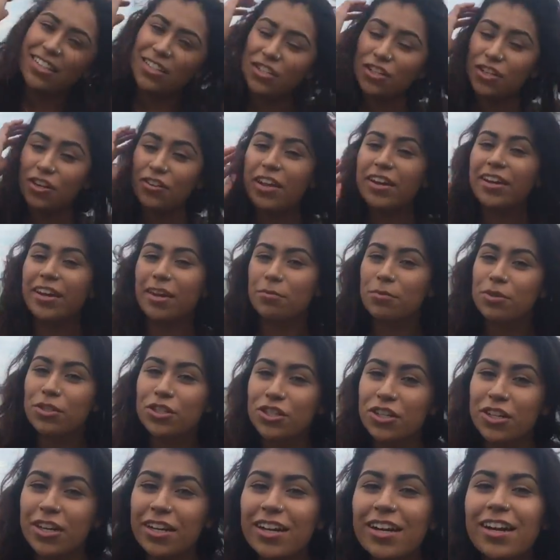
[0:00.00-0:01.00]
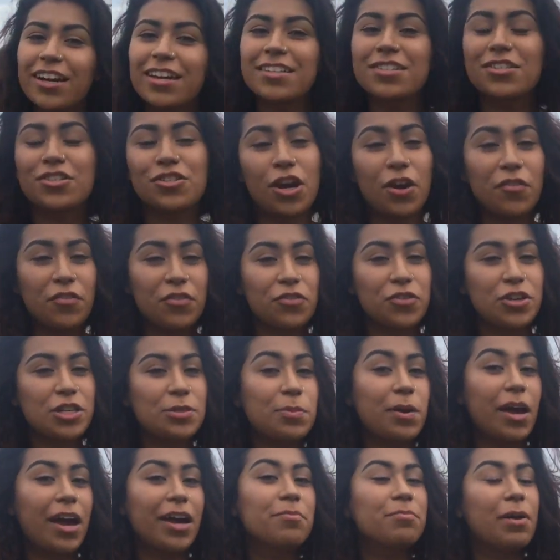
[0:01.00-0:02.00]
Did you know that chemistry is the driving force
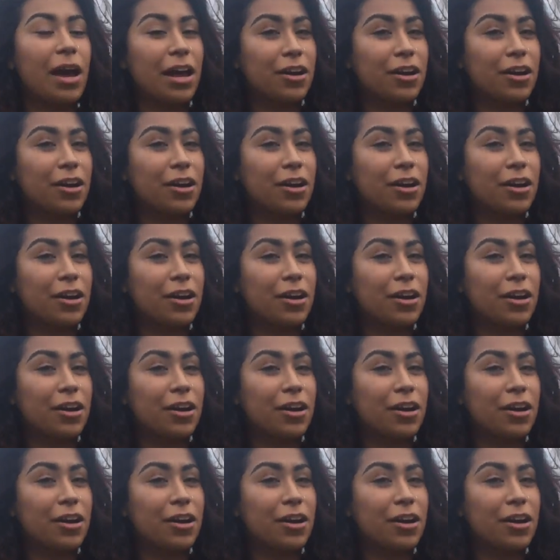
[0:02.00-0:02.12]
behind